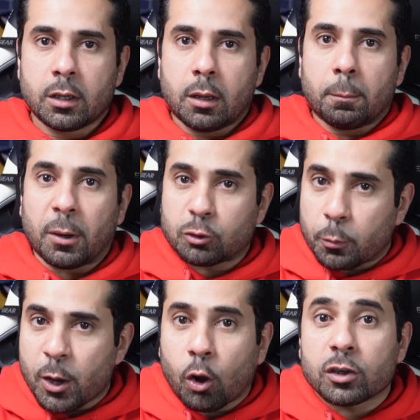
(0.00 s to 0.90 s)
But to be
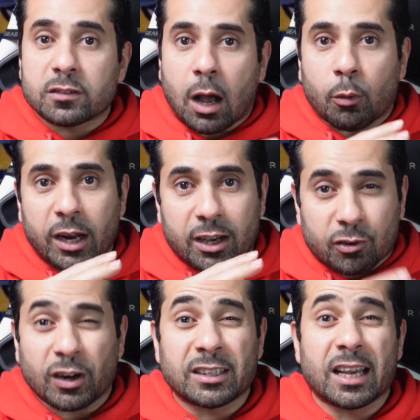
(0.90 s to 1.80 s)
honest, I want to
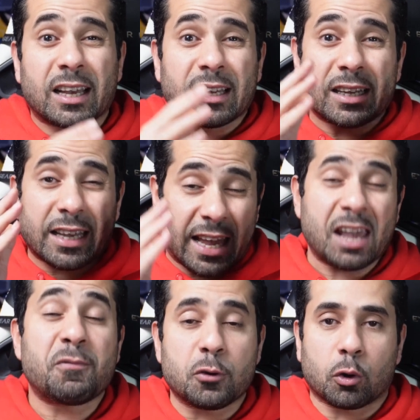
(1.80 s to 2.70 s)
credit
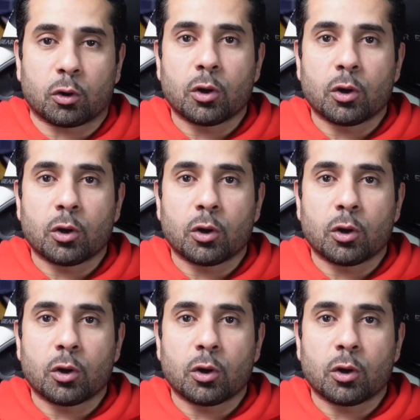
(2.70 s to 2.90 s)
Kivior,